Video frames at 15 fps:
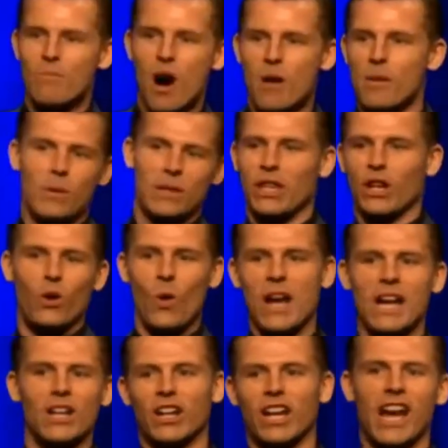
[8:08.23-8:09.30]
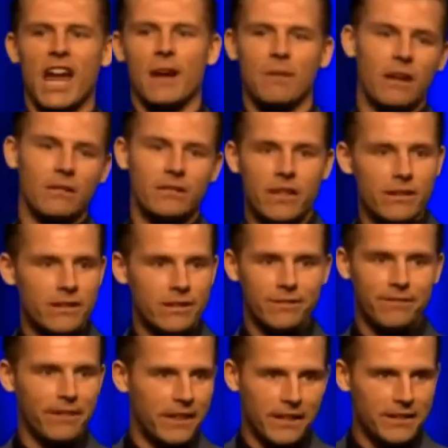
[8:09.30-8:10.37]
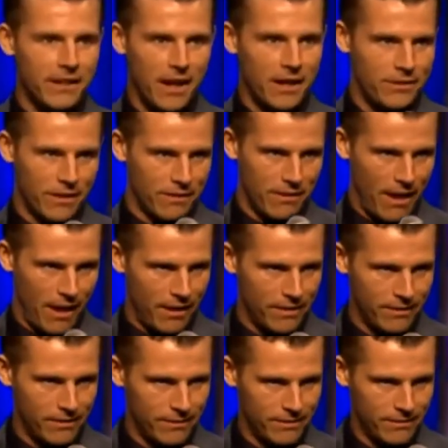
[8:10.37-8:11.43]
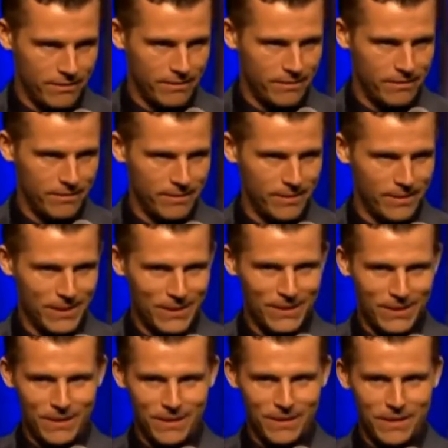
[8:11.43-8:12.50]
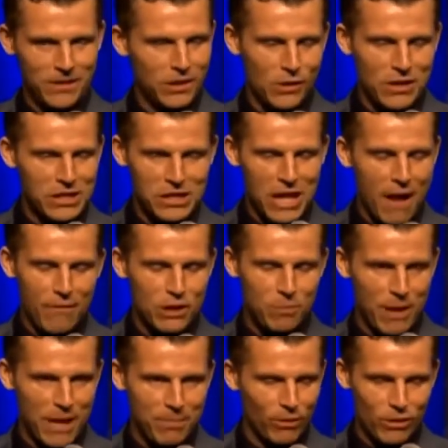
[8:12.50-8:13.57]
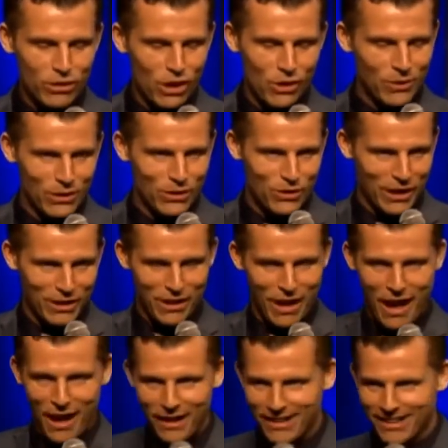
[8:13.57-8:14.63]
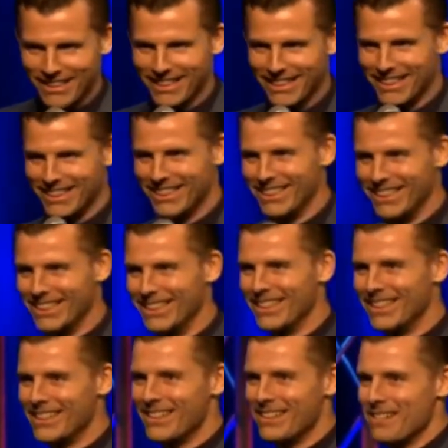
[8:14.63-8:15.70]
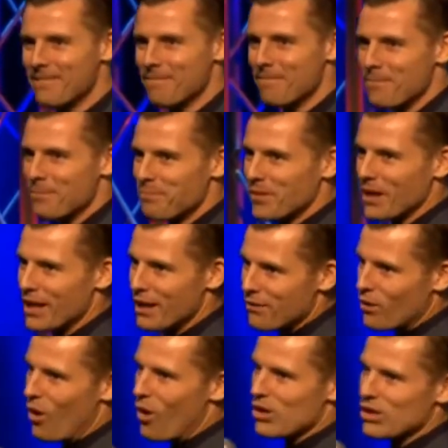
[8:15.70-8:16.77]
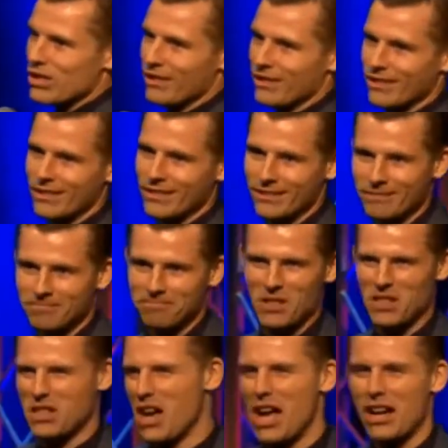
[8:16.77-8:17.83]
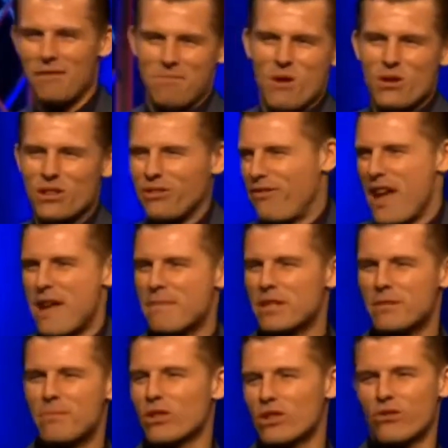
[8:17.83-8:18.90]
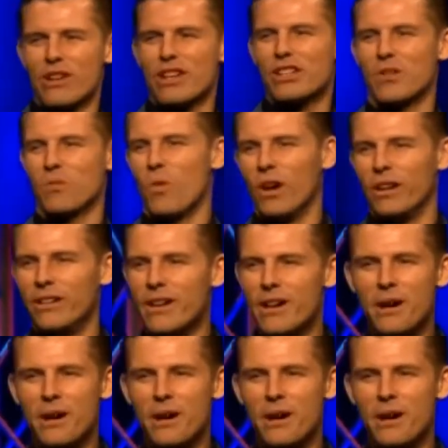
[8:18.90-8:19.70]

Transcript: moment with the Queen looking at him going, don't you fucking dare drink that. These are savage people. You don't want to drink that. And of course, the kind of most famous, most recent one,